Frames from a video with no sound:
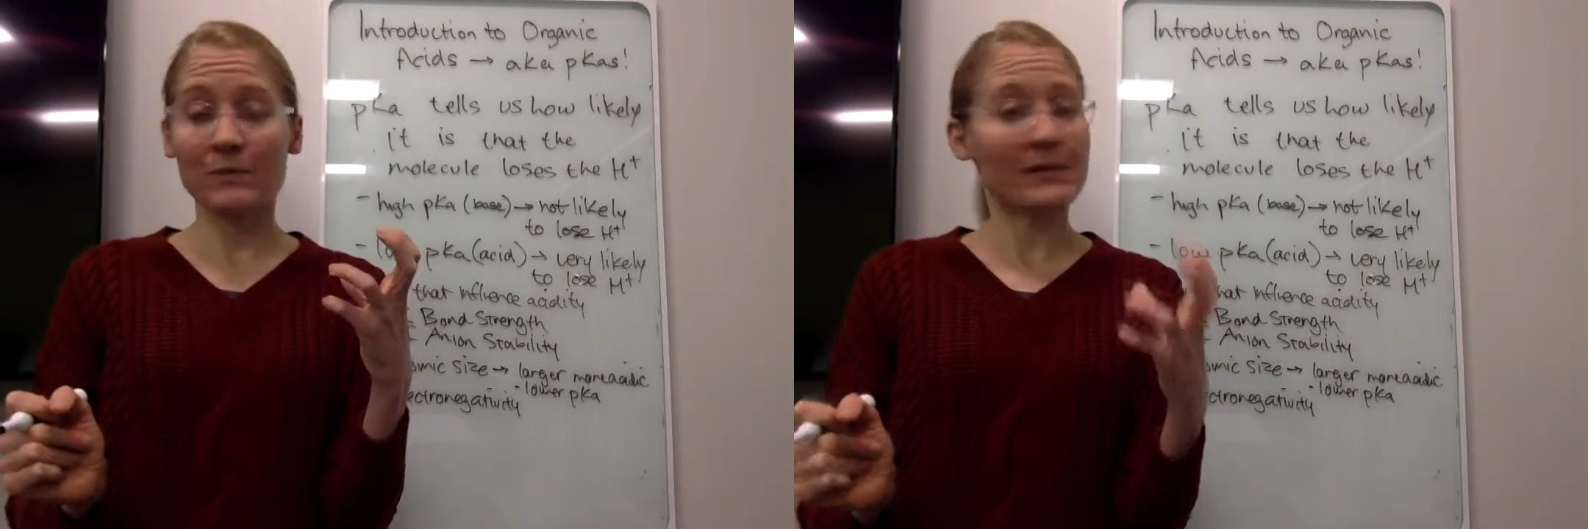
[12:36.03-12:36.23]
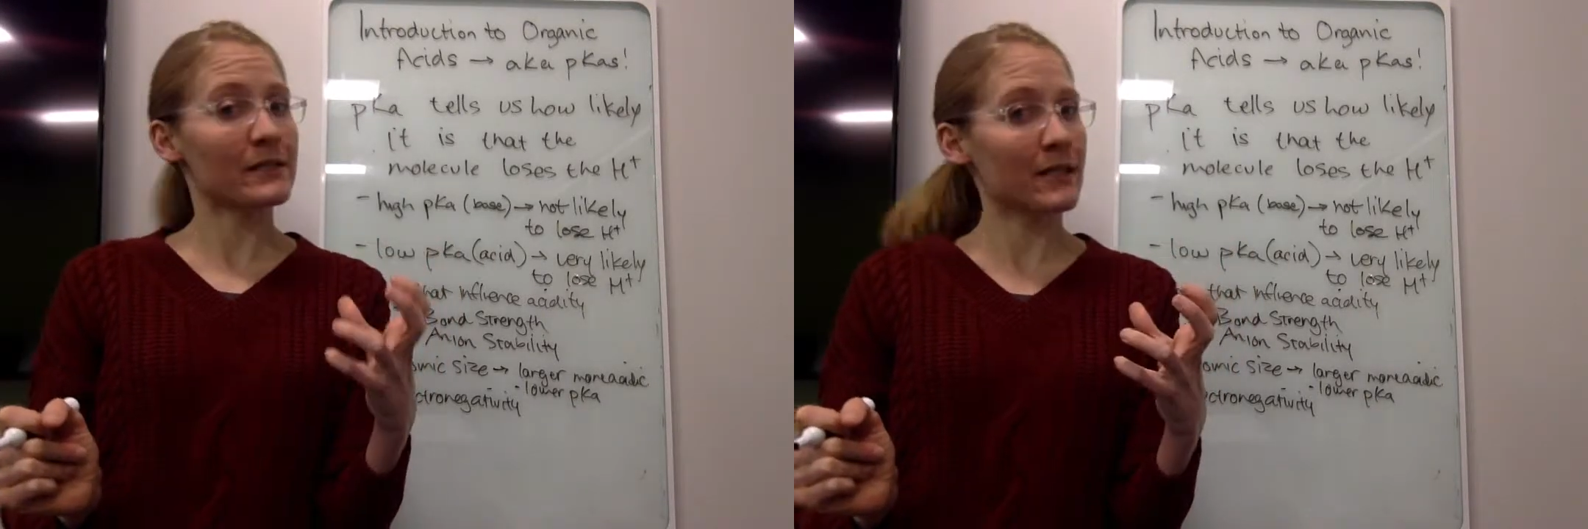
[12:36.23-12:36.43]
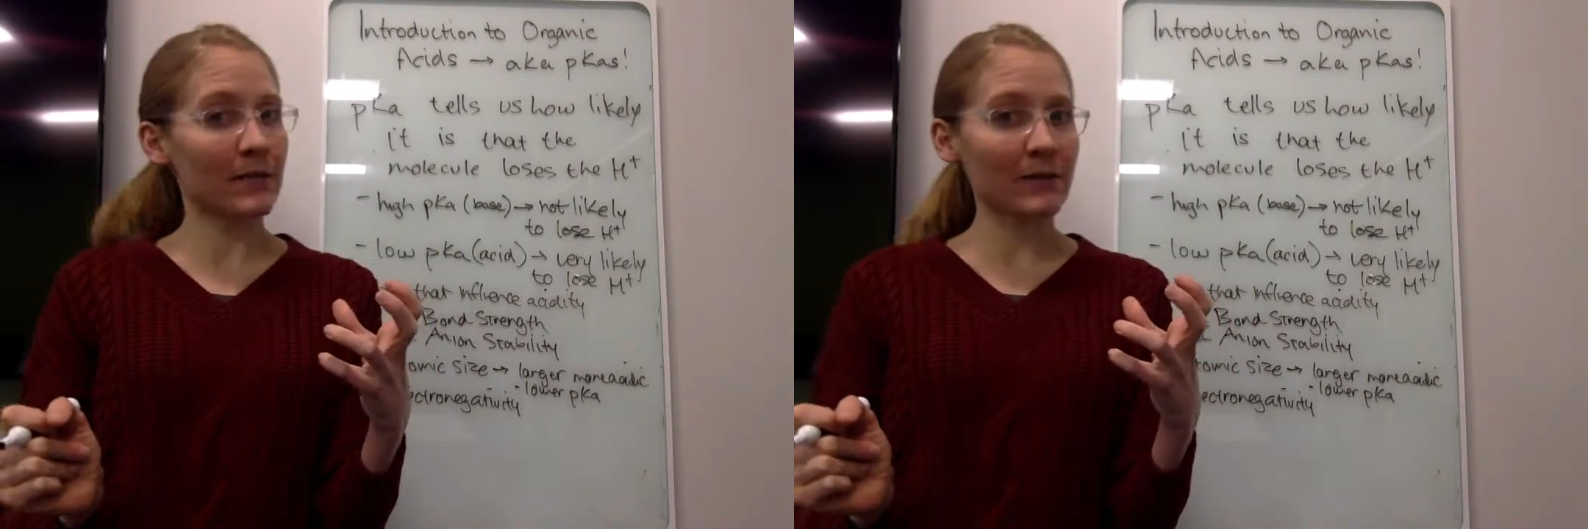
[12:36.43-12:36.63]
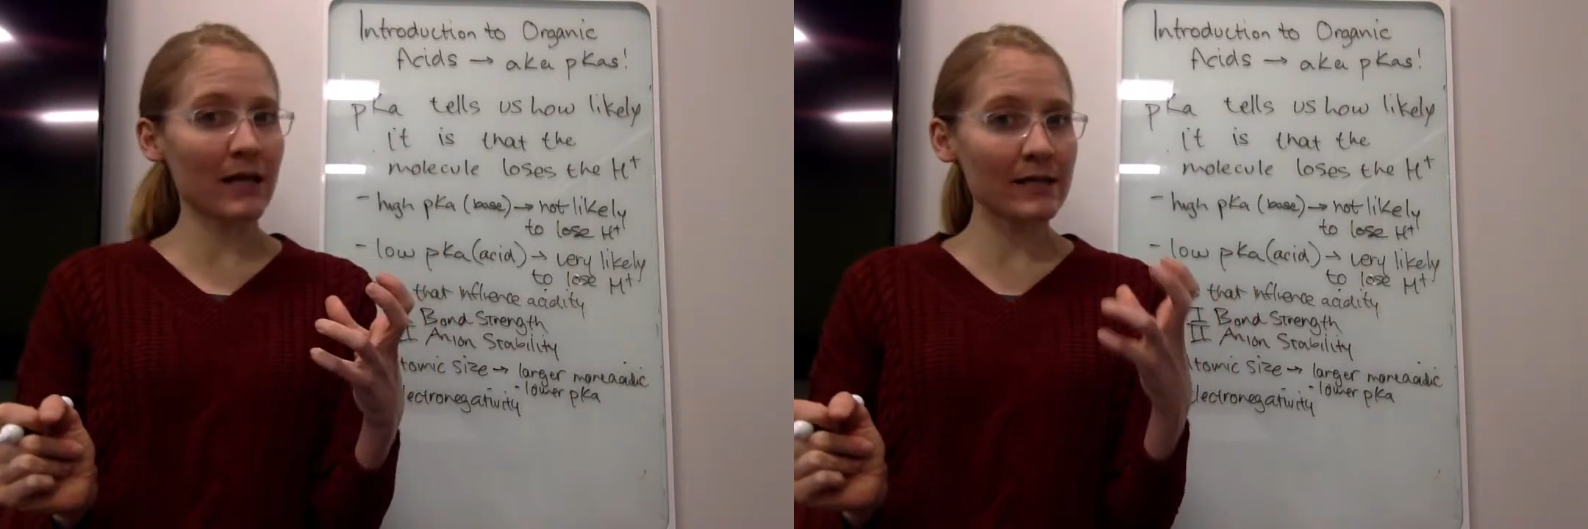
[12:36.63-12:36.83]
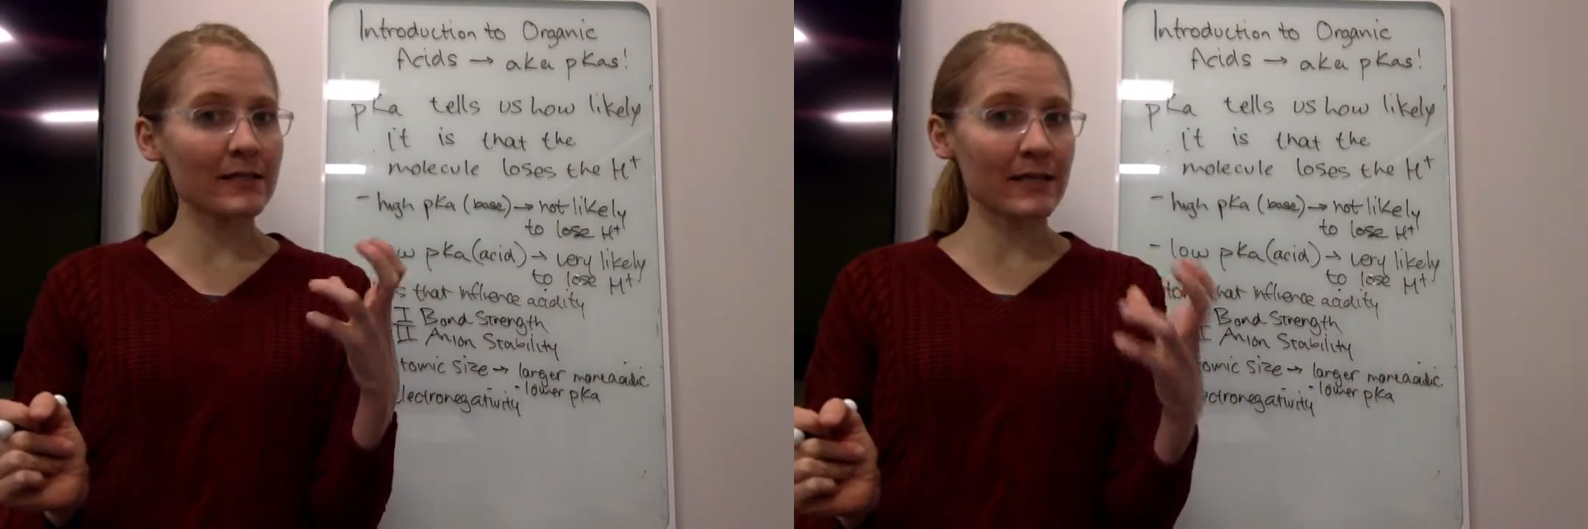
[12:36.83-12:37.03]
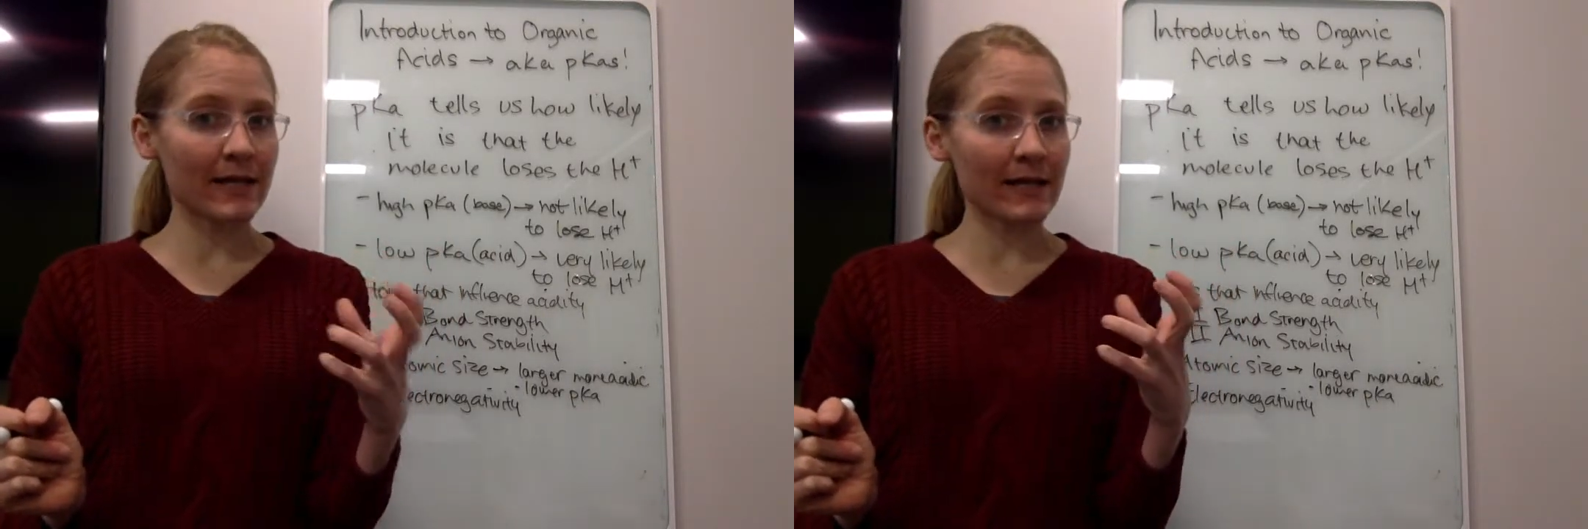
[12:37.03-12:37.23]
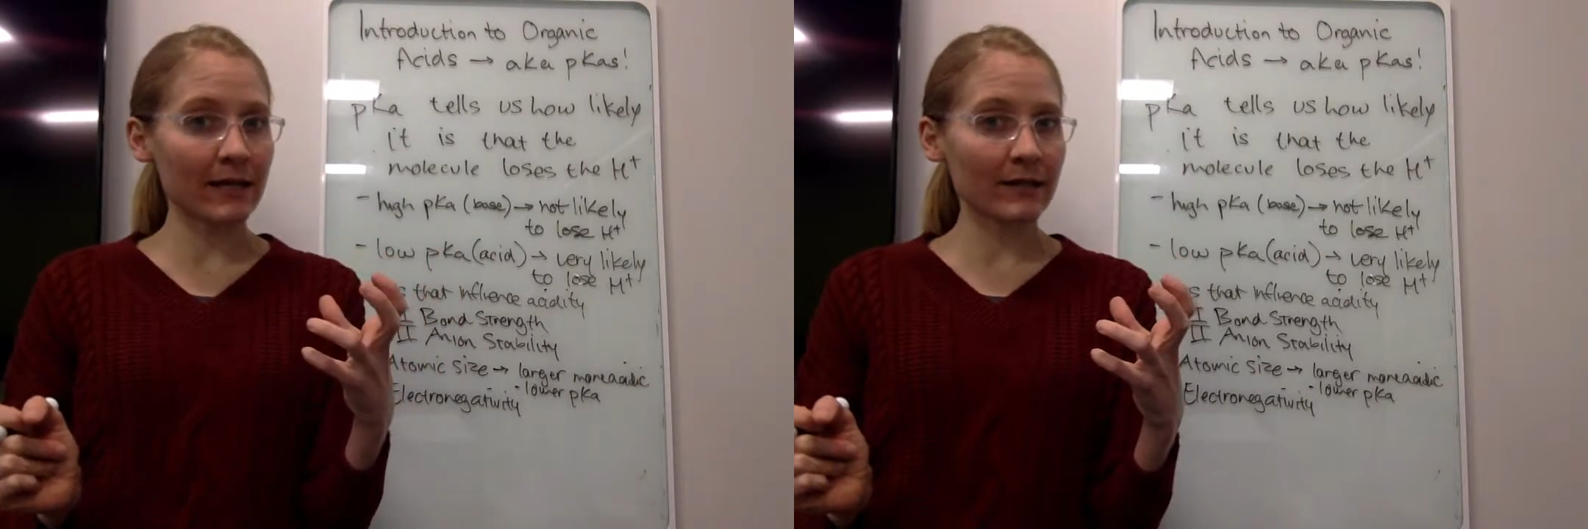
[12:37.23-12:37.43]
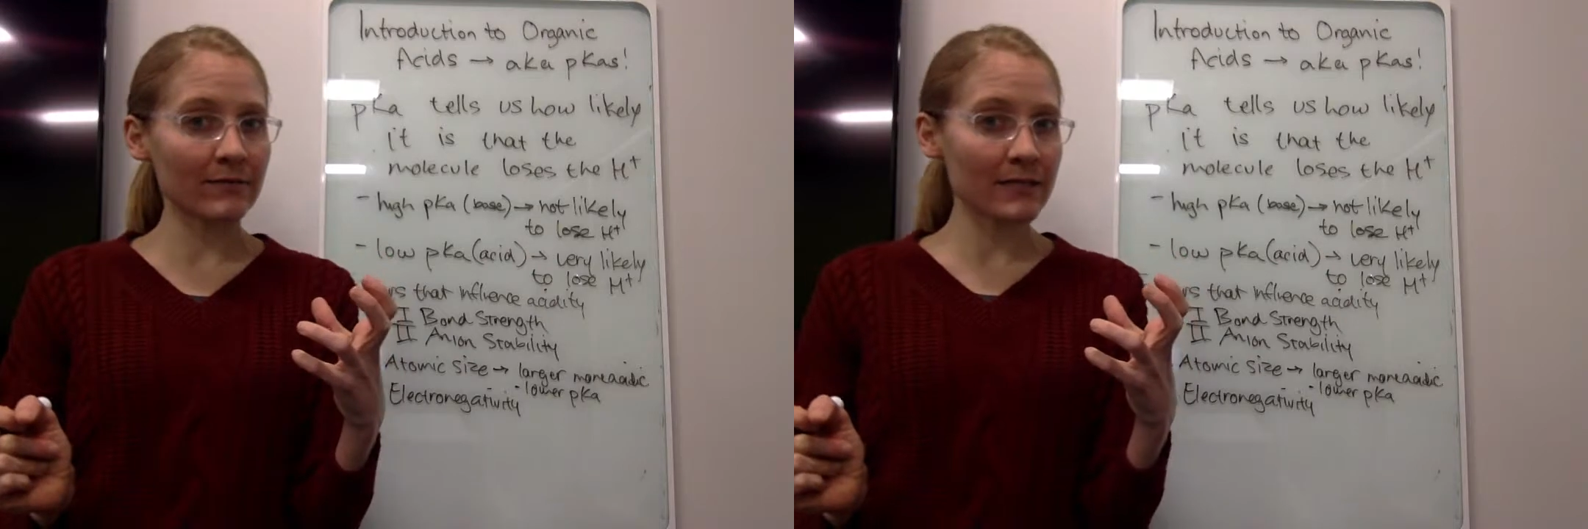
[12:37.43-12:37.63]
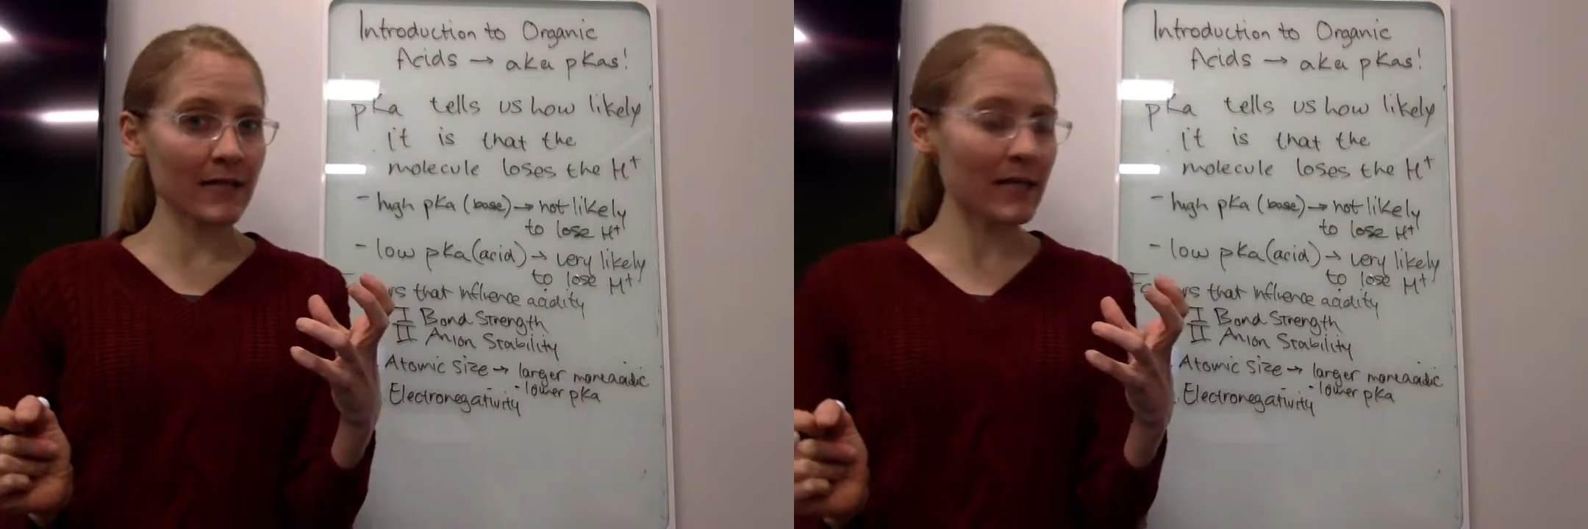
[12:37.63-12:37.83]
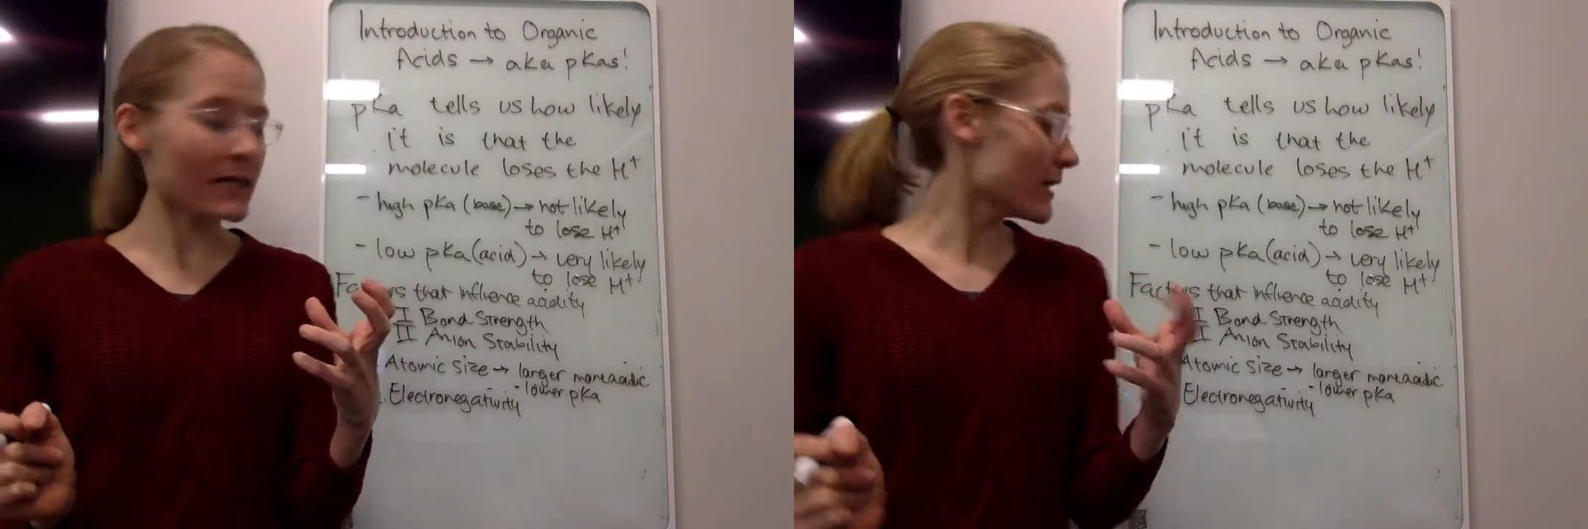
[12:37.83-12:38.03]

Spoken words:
be stabilized in that negative state.